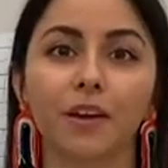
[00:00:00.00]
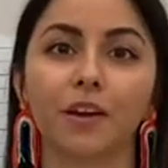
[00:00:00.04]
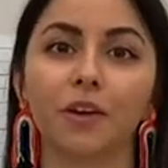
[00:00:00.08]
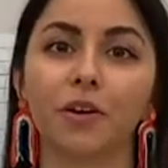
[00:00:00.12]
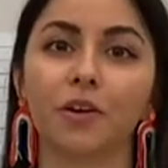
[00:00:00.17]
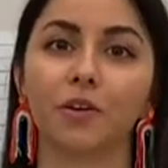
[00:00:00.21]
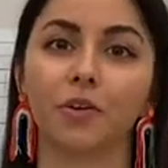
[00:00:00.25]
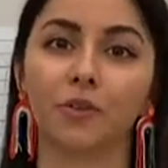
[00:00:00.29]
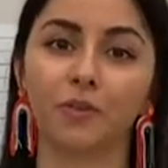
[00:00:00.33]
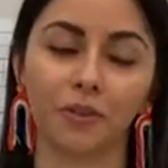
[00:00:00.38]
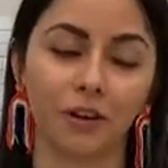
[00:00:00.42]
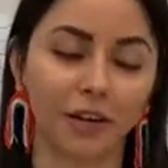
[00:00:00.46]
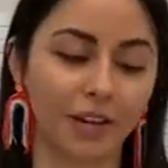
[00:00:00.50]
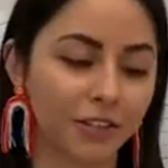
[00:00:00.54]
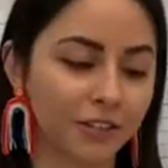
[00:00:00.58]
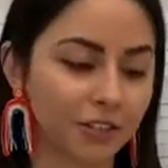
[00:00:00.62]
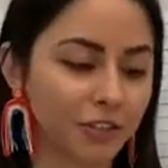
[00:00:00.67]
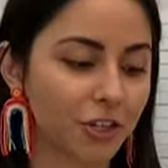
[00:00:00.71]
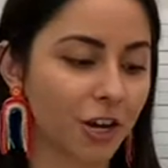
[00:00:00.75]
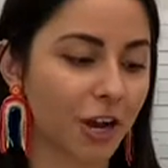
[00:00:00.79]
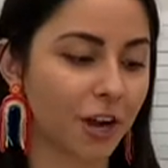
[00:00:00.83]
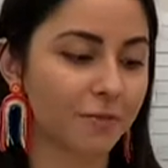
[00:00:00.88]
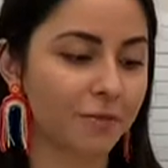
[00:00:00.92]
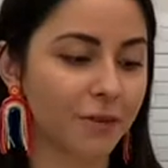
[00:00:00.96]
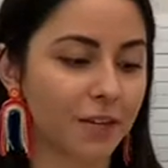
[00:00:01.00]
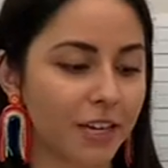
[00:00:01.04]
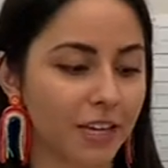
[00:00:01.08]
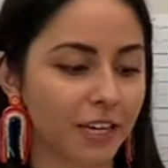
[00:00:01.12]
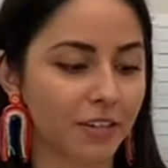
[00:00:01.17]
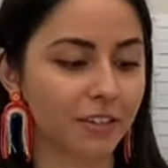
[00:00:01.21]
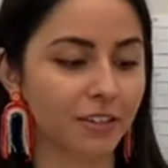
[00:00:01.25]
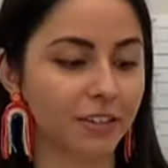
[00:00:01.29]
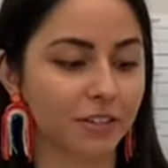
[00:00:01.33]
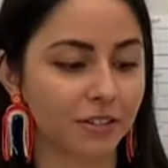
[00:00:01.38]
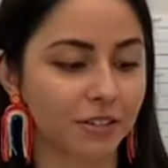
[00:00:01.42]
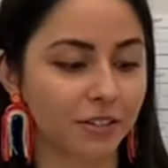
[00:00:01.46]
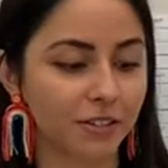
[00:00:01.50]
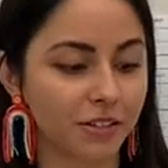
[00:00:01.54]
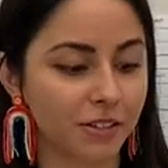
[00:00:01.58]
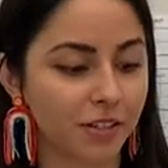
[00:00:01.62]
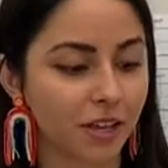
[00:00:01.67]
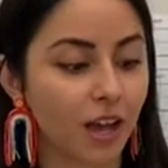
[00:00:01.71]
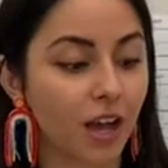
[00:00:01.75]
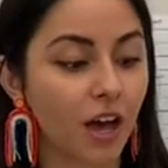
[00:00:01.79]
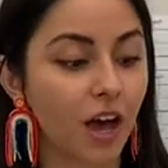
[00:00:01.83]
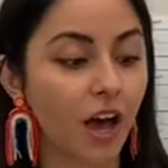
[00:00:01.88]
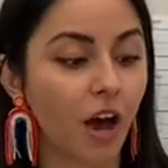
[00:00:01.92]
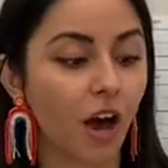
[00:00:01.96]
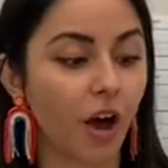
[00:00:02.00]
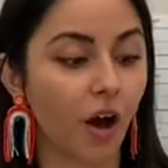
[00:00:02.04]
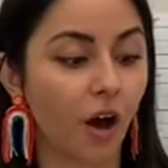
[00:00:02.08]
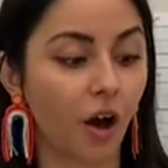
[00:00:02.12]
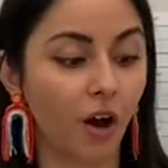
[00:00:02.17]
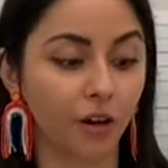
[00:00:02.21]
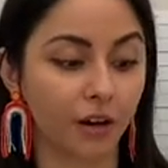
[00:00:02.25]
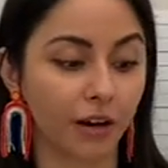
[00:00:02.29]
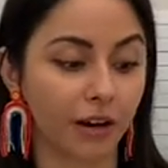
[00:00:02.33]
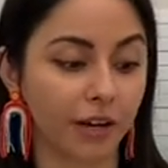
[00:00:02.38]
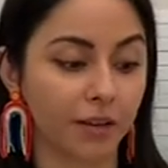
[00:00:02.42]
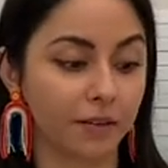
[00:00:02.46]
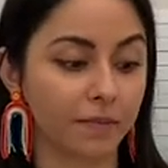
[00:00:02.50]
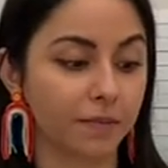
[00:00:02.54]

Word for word: Great job, beginners. All right,